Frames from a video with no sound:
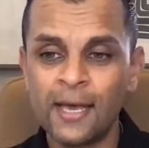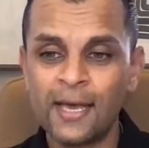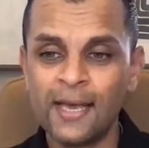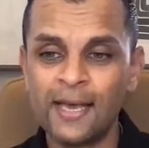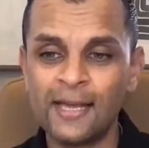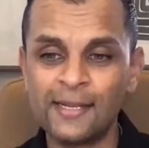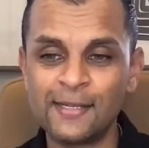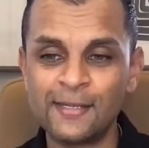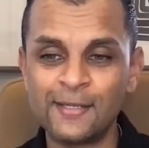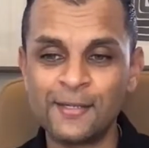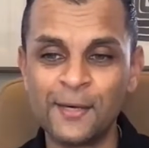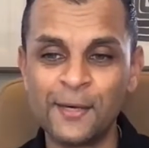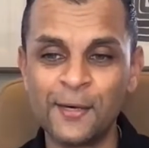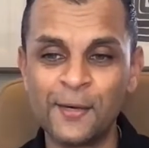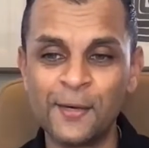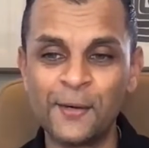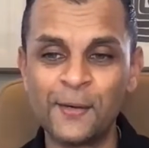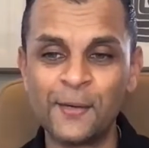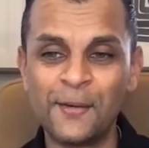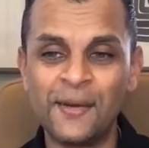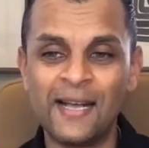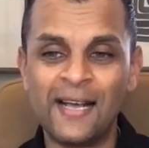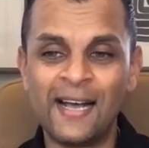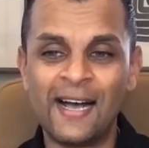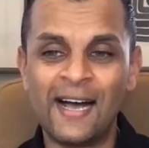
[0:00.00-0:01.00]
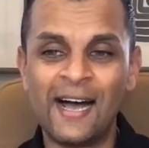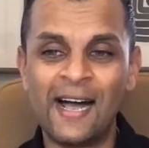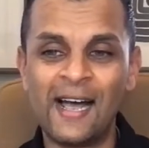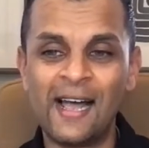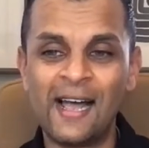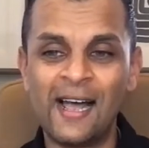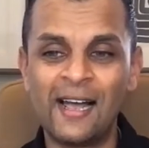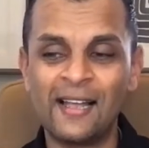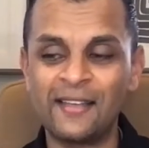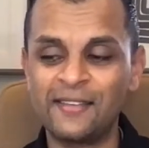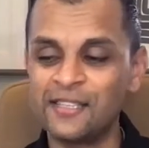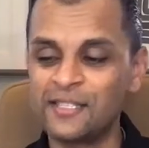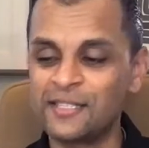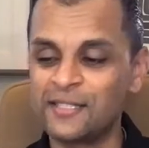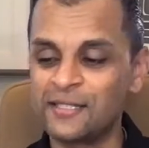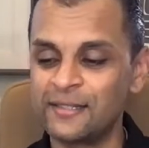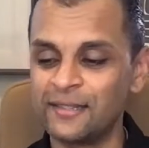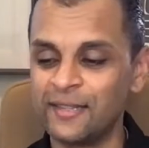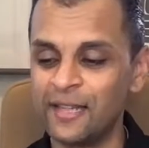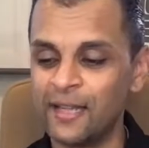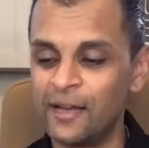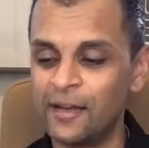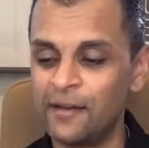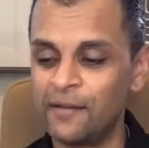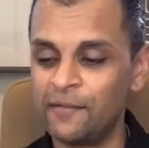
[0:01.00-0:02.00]
And so I just
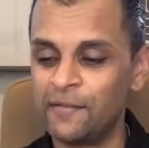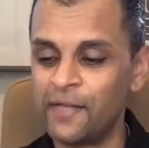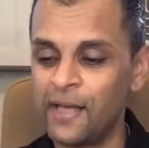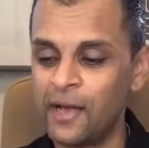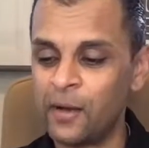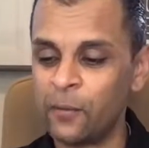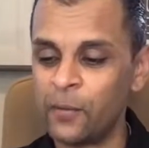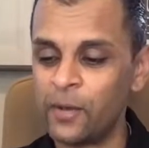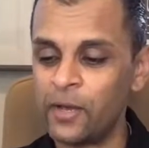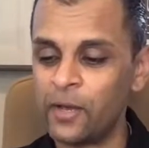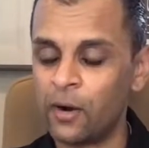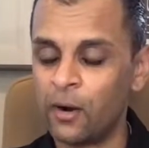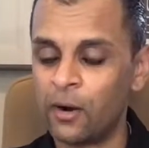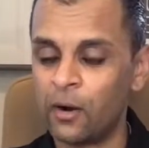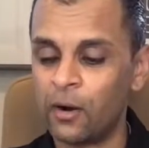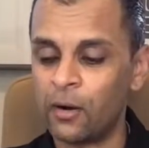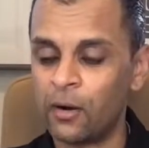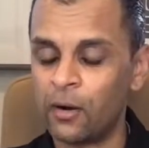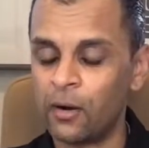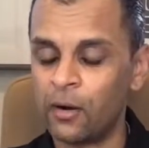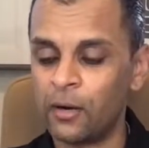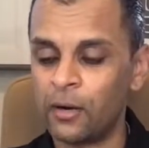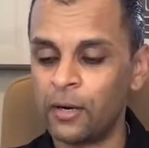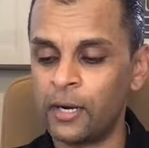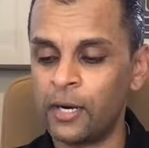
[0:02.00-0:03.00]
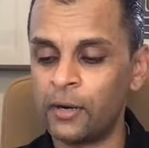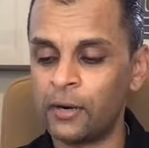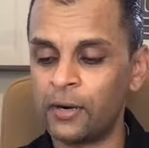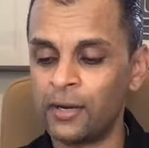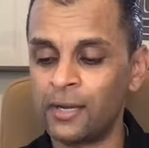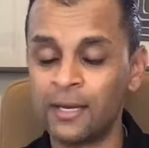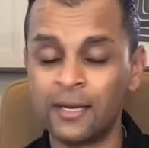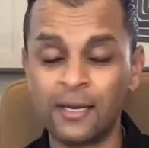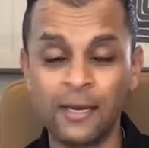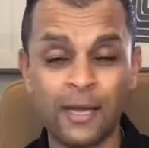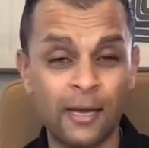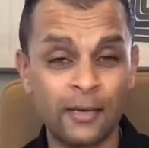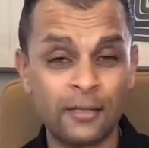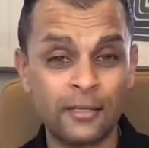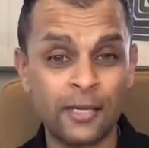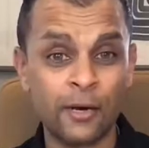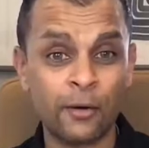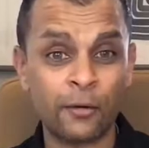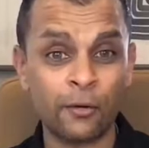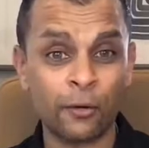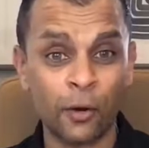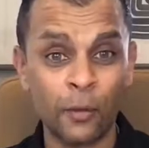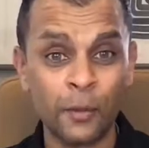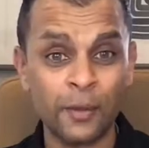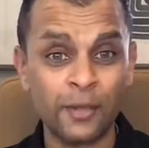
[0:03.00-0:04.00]
love that we are here to connect and
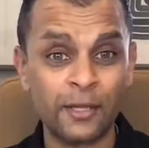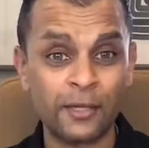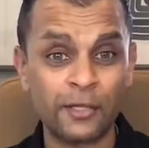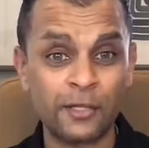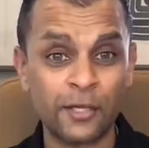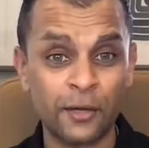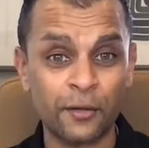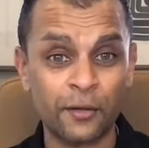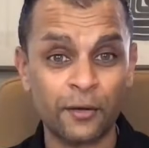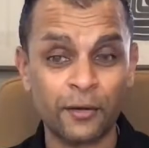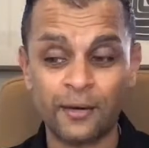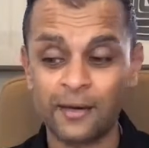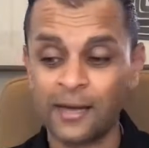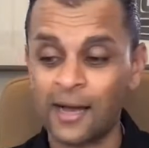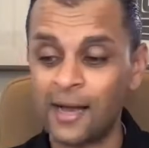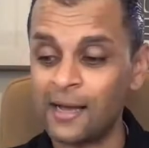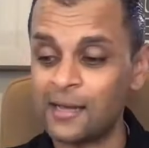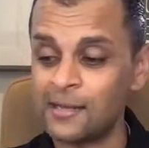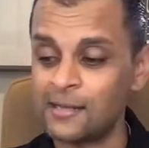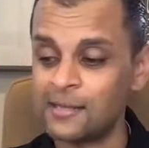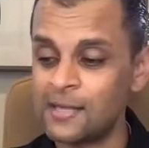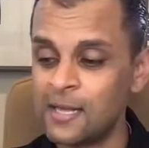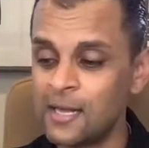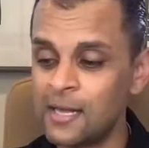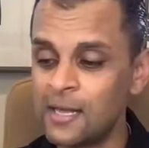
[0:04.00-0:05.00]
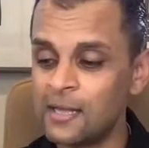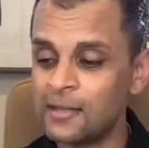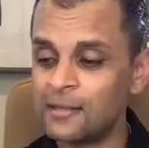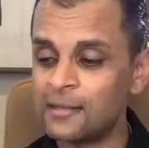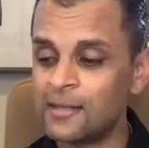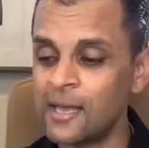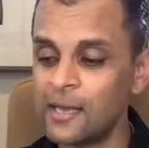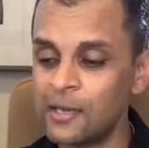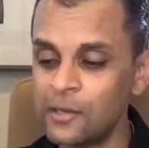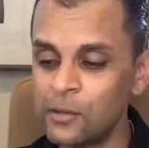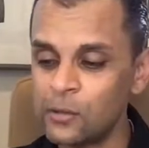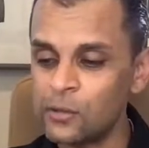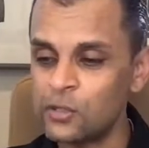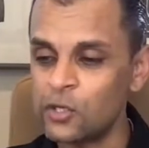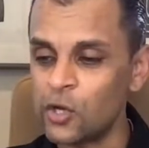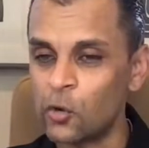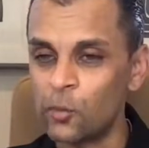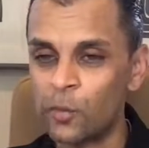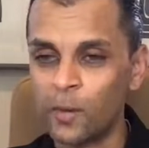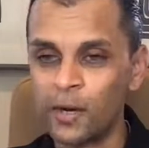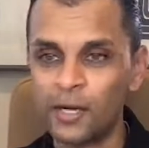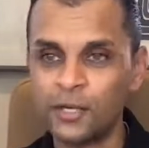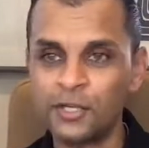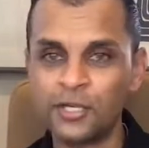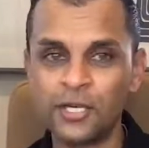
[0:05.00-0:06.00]
grow with each other. Guys, thank you so
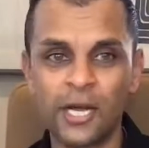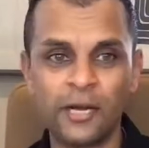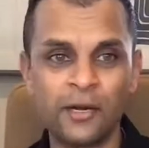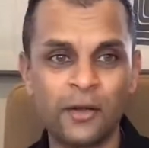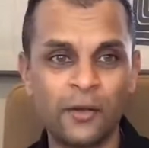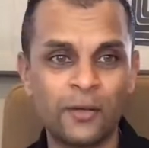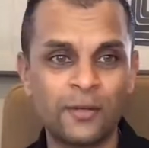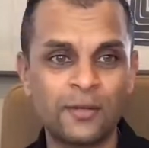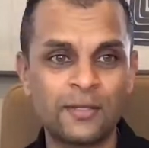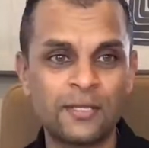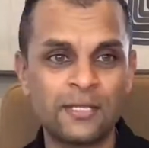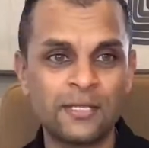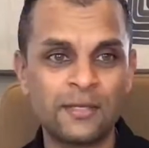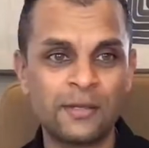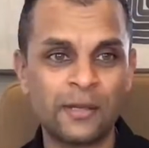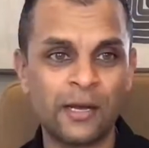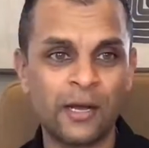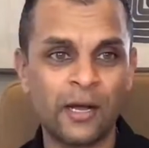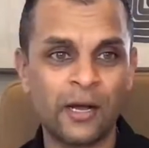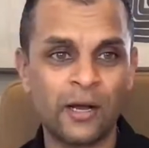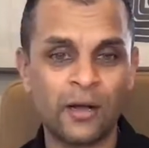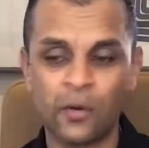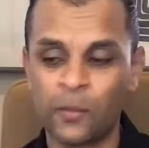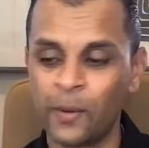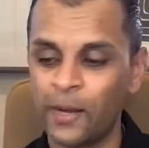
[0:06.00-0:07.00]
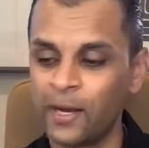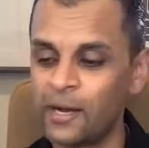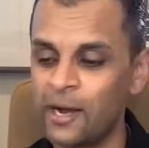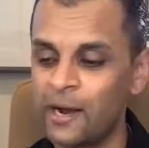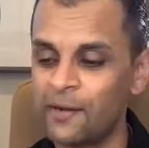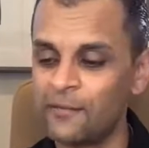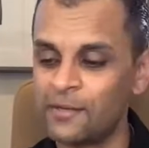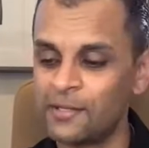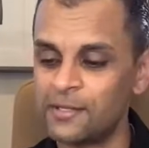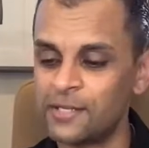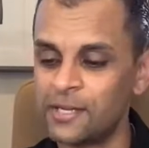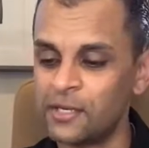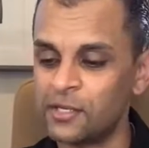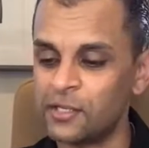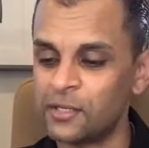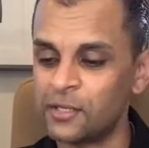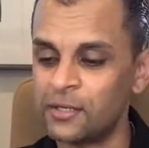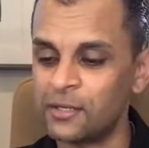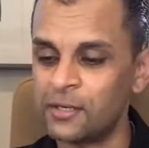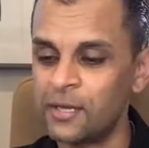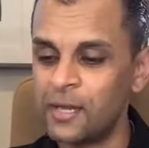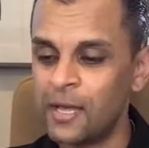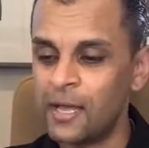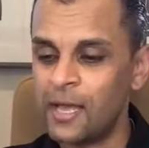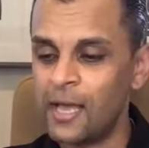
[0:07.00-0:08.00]
much. I know this is a quick
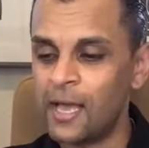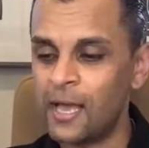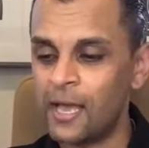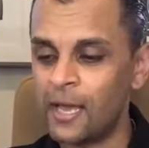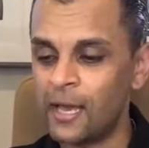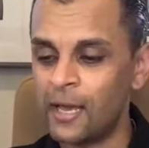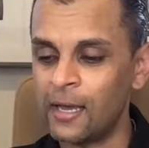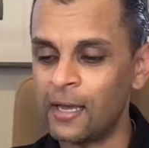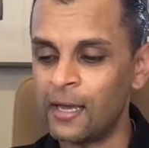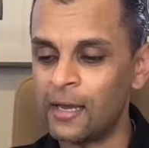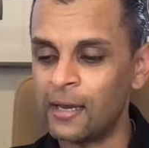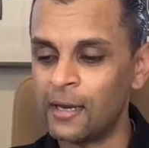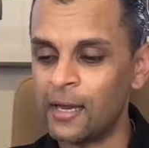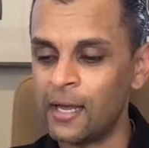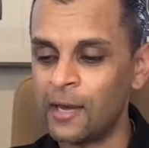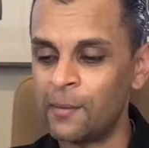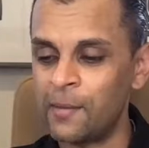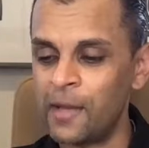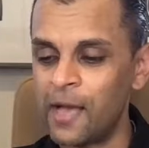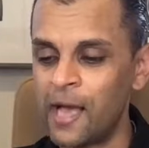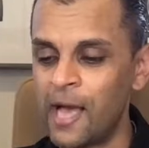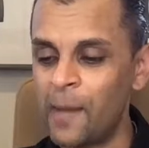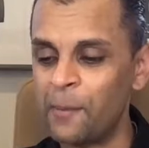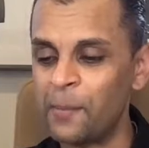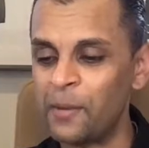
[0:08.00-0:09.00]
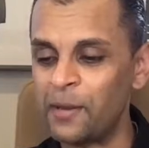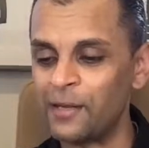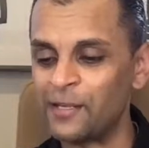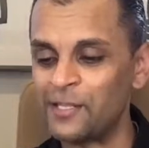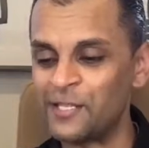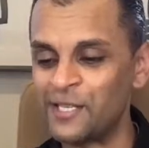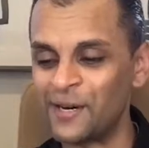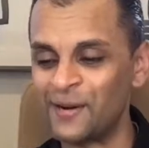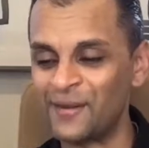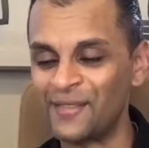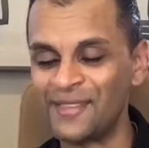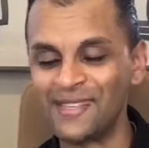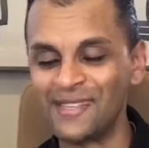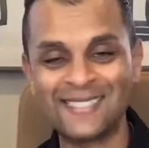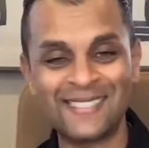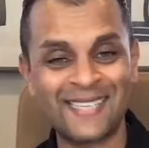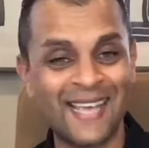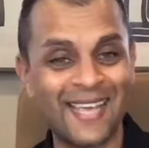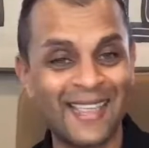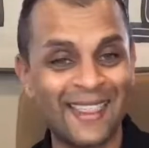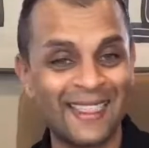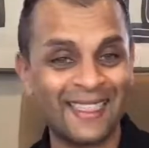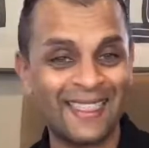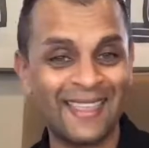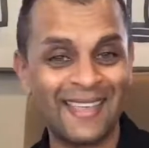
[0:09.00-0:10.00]
conversation, and I'm happy to share these
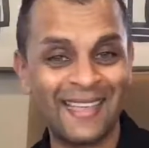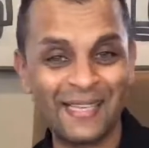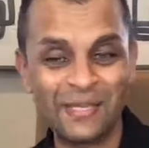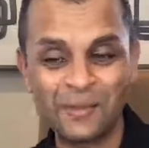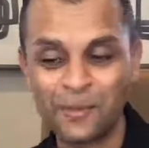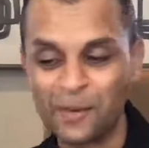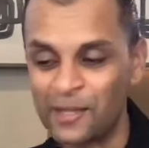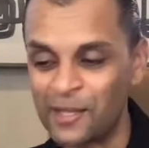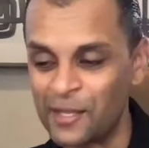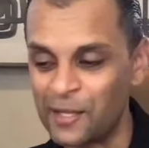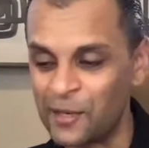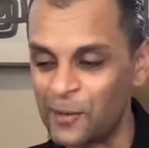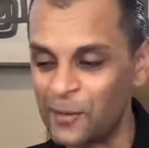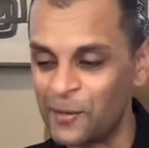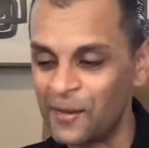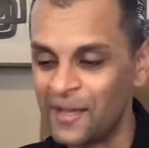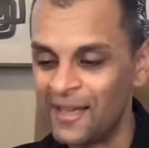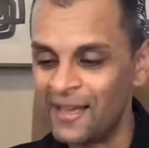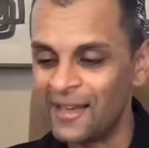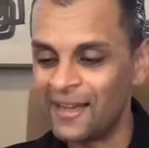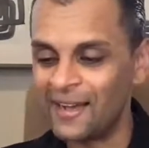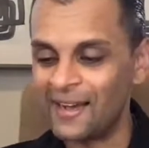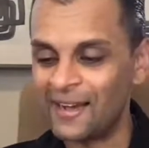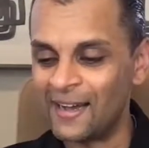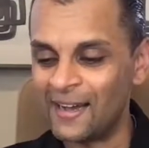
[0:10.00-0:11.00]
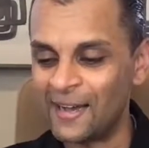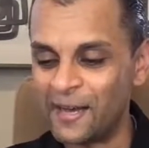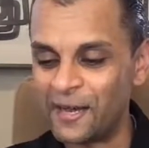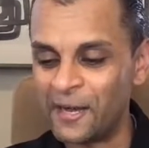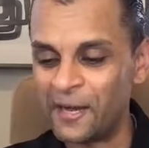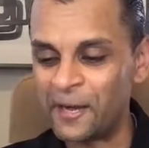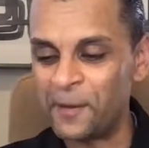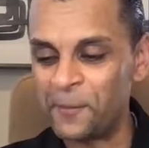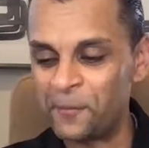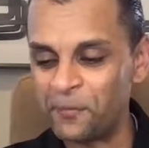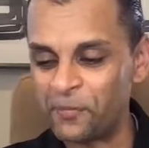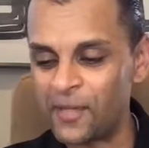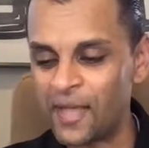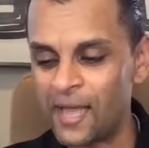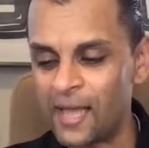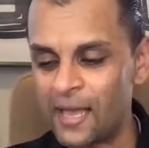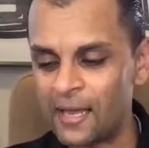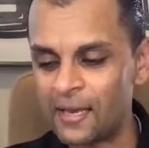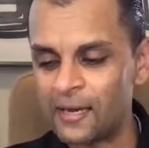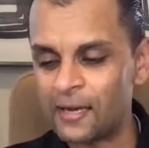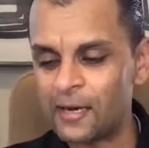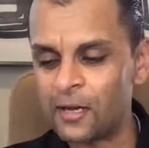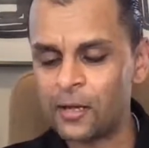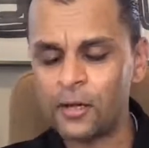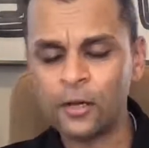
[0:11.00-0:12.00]
10 things with you.
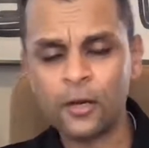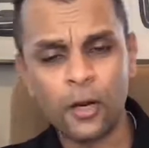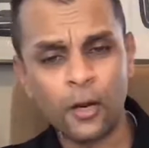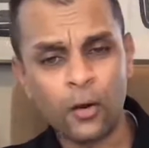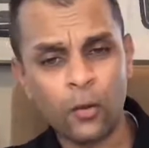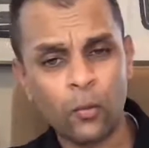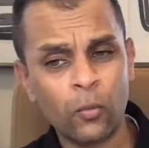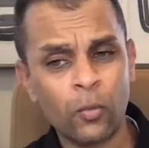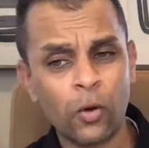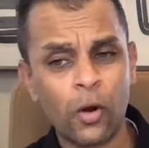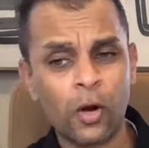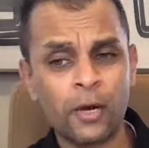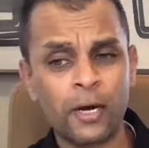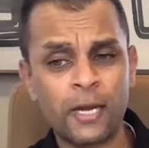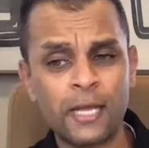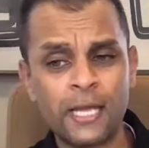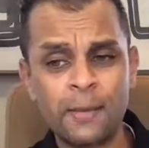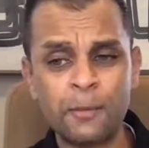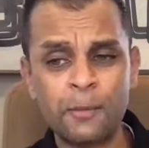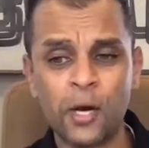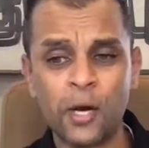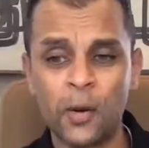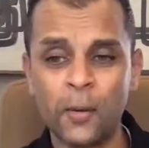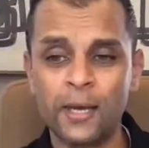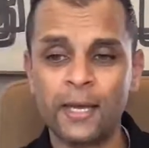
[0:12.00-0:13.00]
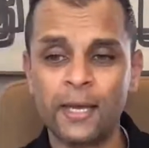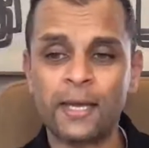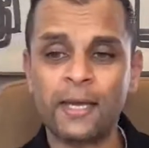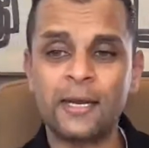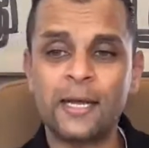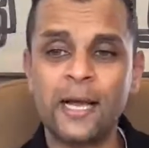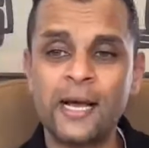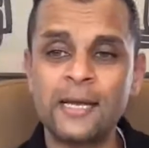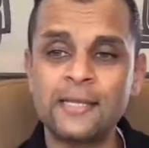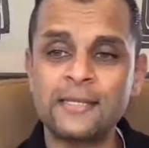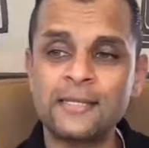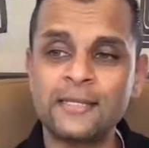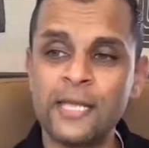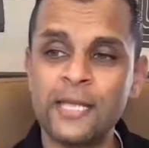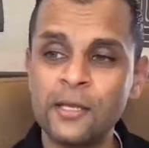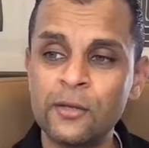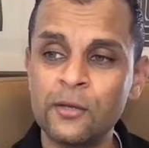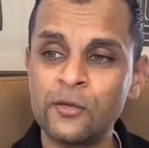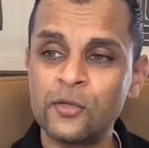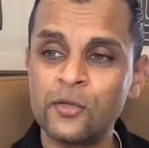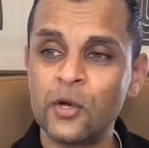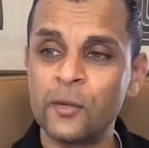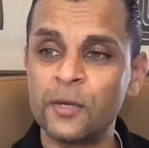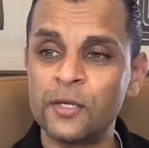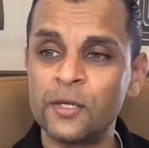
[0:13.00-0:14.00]
And we're all going to keep going. And guys, thank
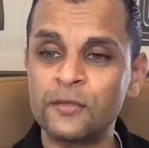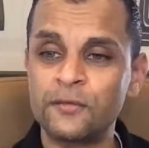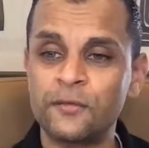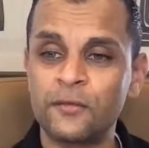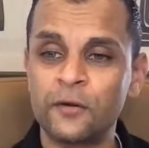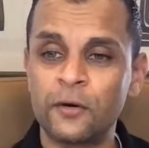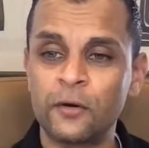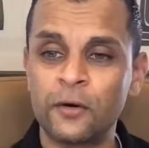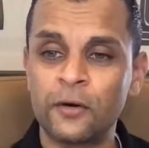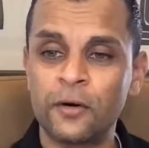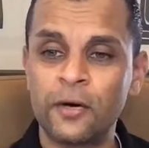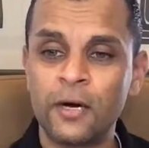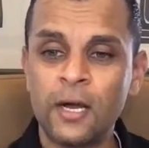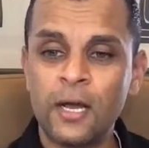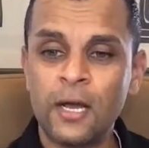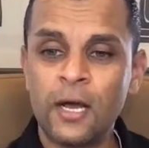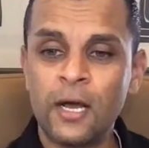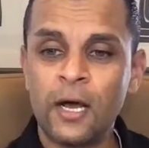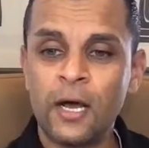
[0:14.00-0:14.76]
you so much for